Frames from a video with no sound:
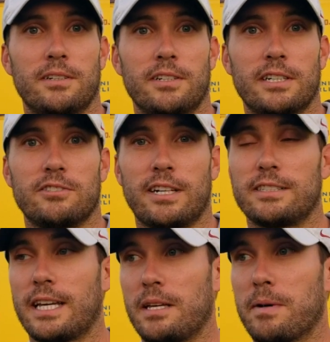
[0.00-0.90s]
They're gonna try
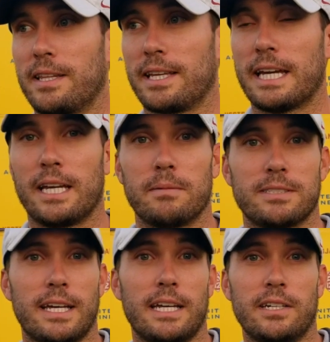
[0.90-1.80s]
to take him out of the game
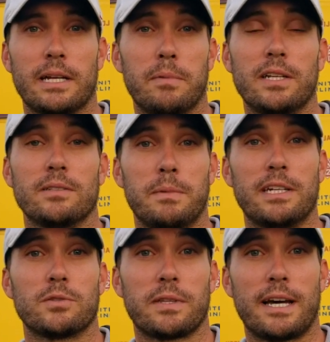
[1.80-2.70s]
and say, hey, you gotta beat
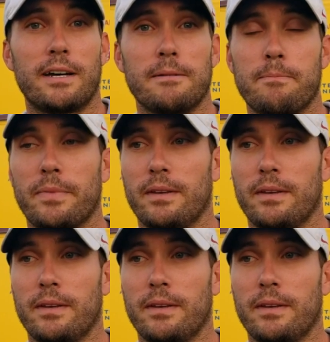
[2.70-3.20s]
us without him.